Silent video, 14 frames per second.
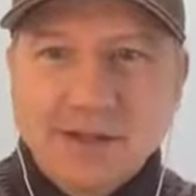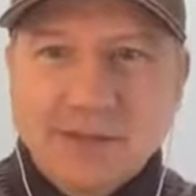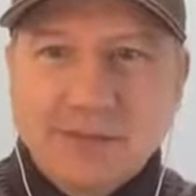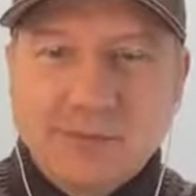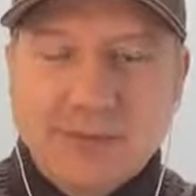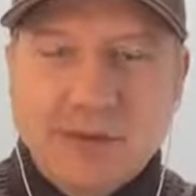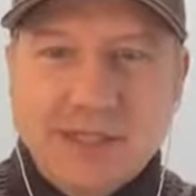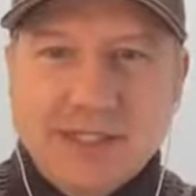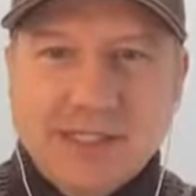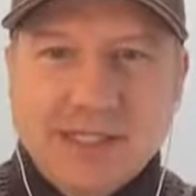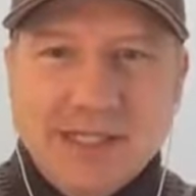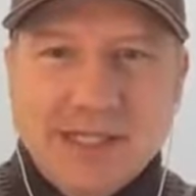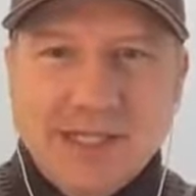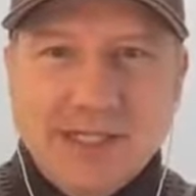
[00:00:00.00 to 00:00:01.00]
Buenos
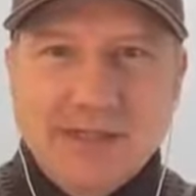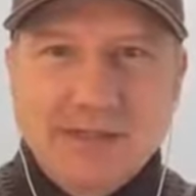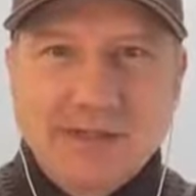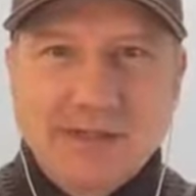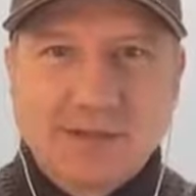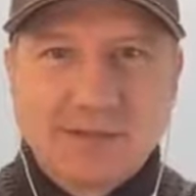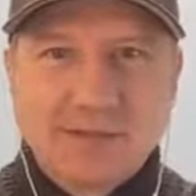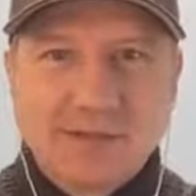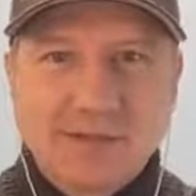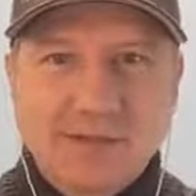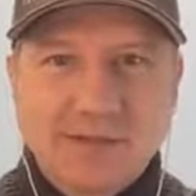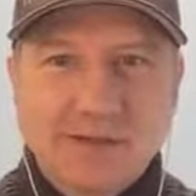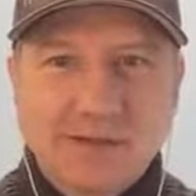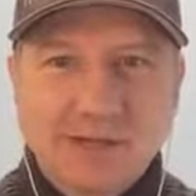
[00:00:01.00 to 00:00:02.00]
dias.
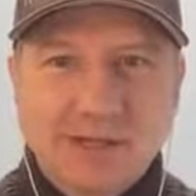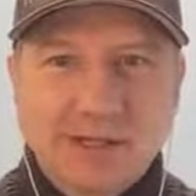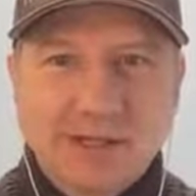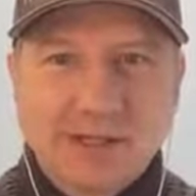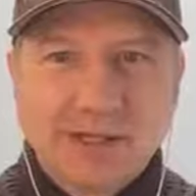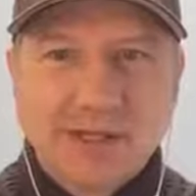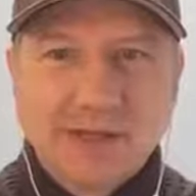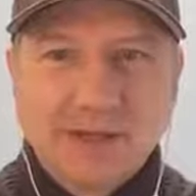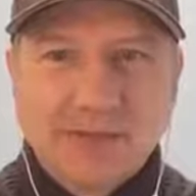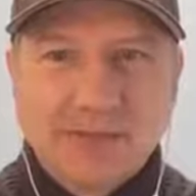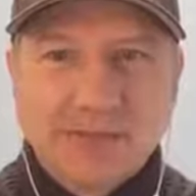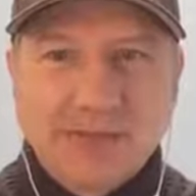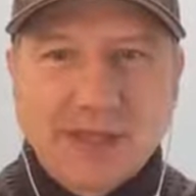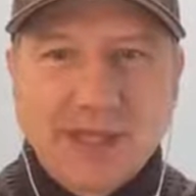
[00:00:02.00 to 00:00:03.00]

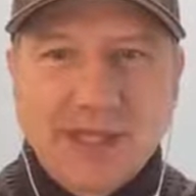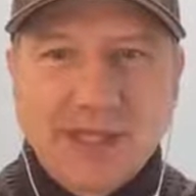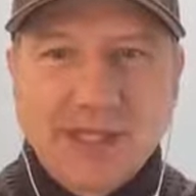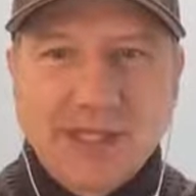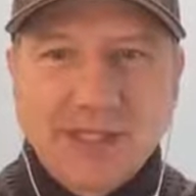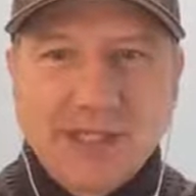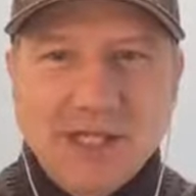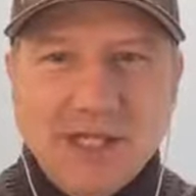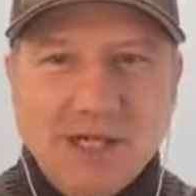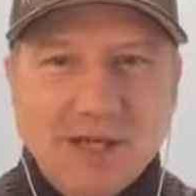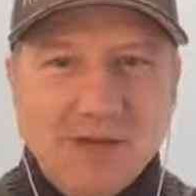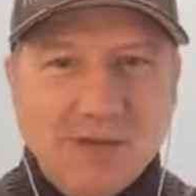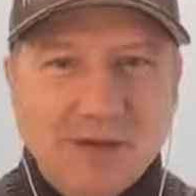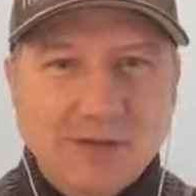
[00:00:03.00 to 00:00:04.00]
Hey,
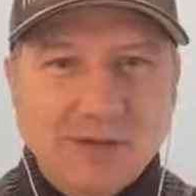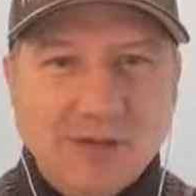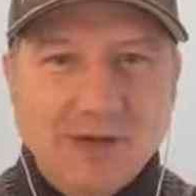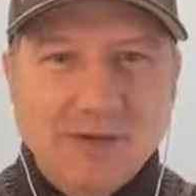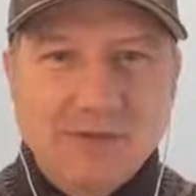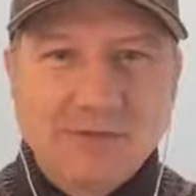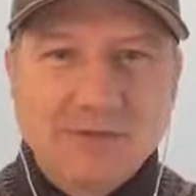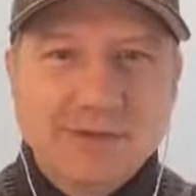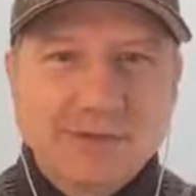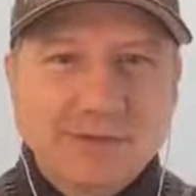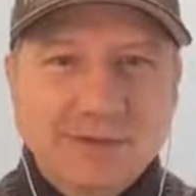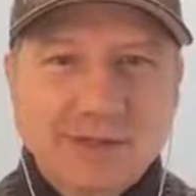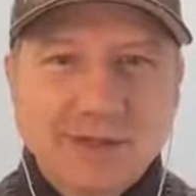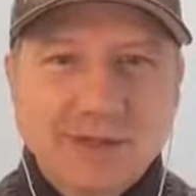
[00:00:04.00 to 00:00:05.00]
Anisha, welcome.
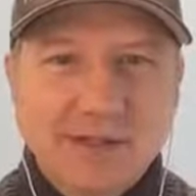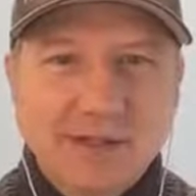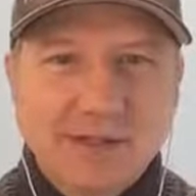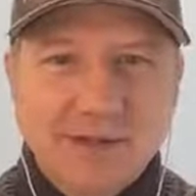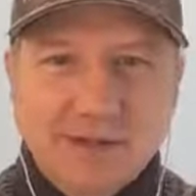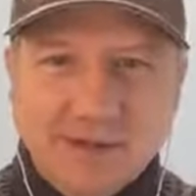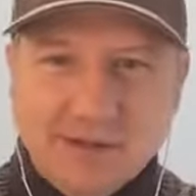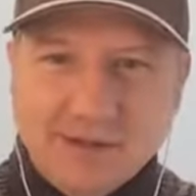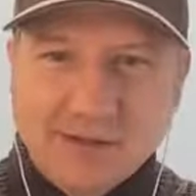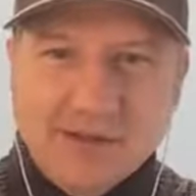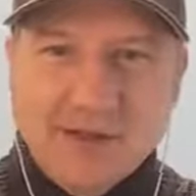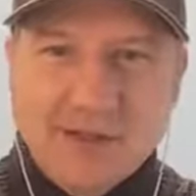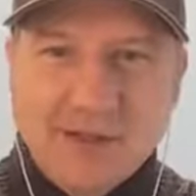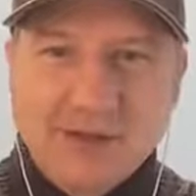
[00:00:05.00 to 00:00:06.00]
Hearts
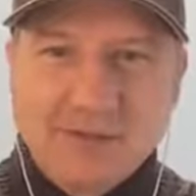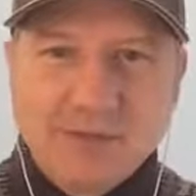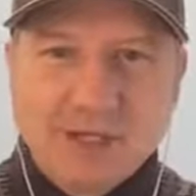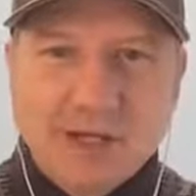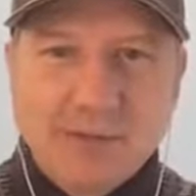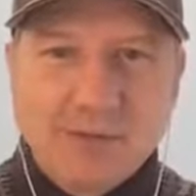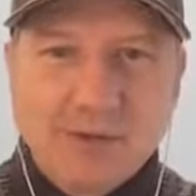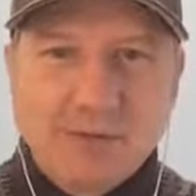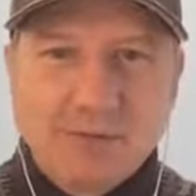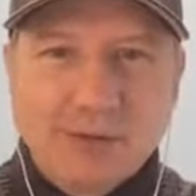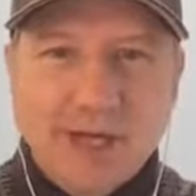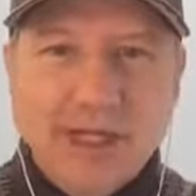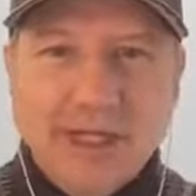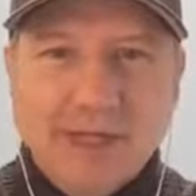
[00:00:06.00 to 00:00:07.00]
and thumbs up
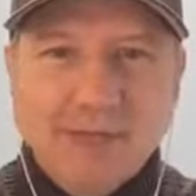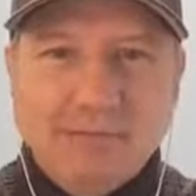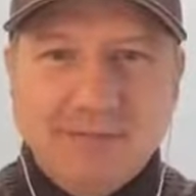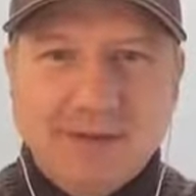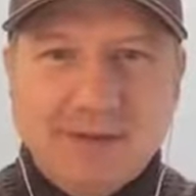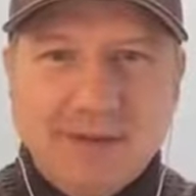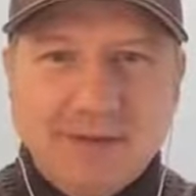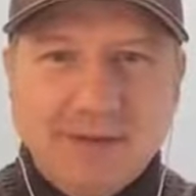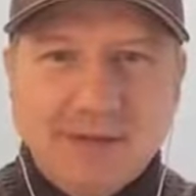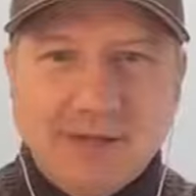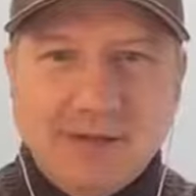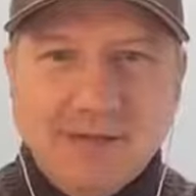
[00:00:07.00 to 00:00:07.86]
already. Love it.